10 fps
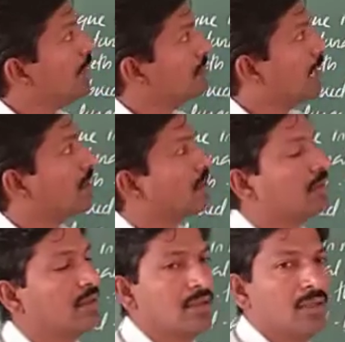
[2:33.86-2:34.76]
dark
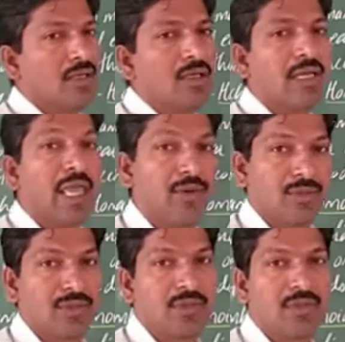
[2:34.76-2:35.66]

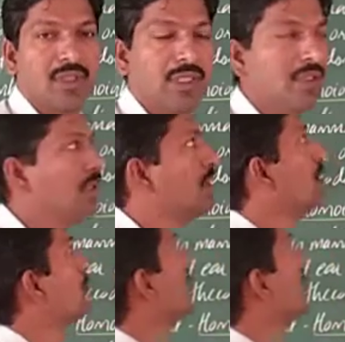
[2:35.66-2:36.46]
caves, right. So,